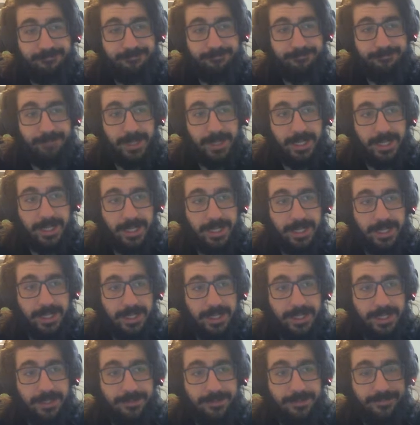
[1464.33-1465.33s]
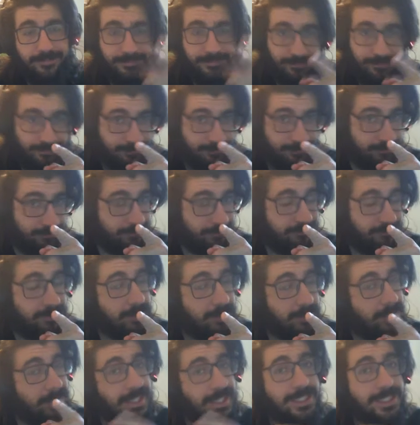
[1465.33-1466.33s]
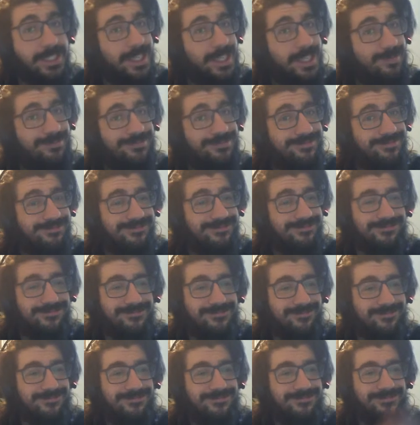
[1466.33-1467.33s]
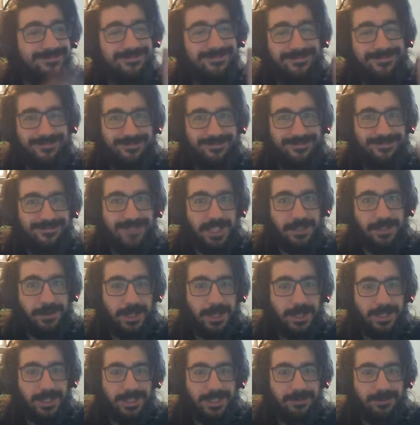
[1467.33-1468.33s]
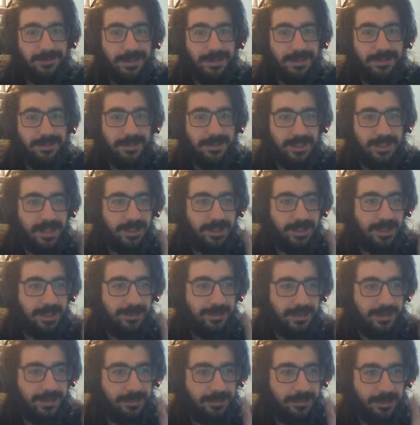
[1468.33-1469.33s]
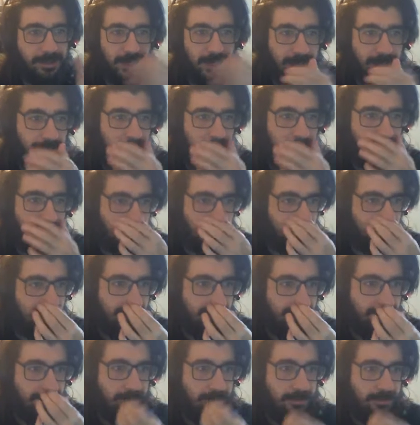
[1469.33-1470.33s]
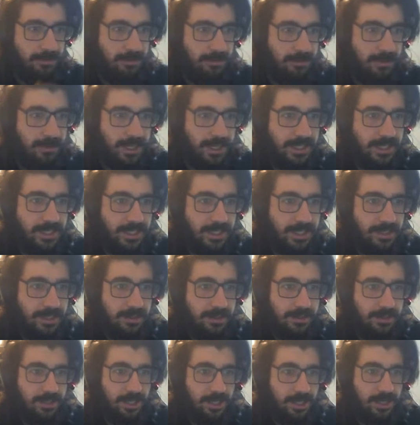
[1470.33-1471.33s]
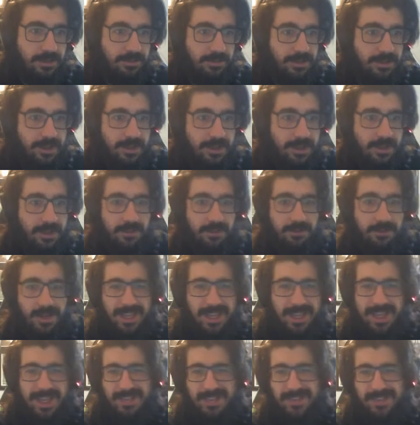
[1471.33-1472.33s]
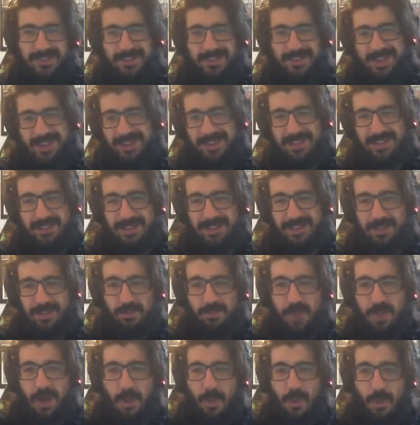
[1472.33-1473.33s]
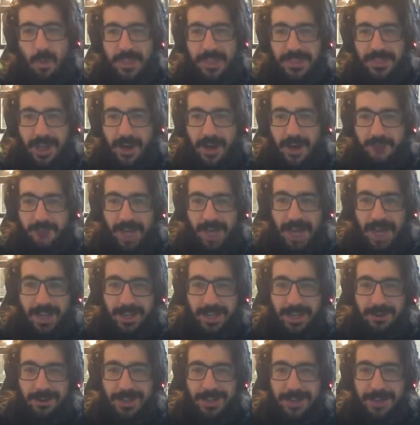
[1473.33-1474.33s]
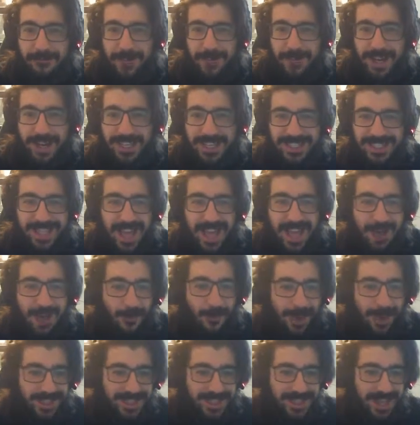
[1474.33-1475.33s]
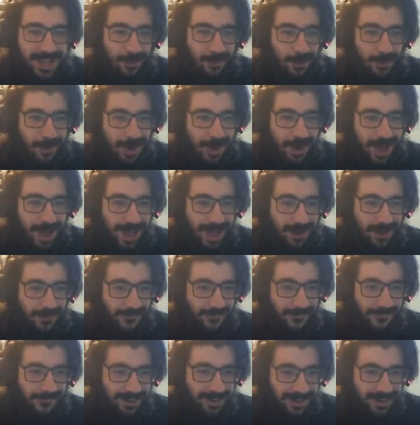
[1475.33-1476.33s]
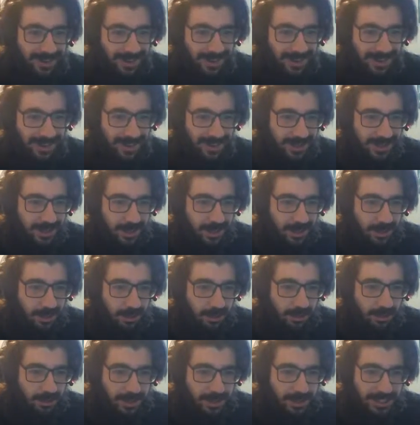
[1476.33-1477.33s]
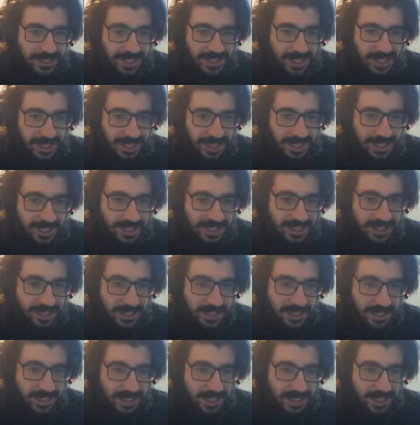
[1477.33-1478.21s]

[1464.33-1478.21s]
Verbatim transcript: But uh, maybe next time. Thanks for watching, everyone. Like, comment, subscribe. If you liked it, share the video. I guess you don't actually have to share. Whoa, what the fuck? Who out! What the? Whoa! Who is this?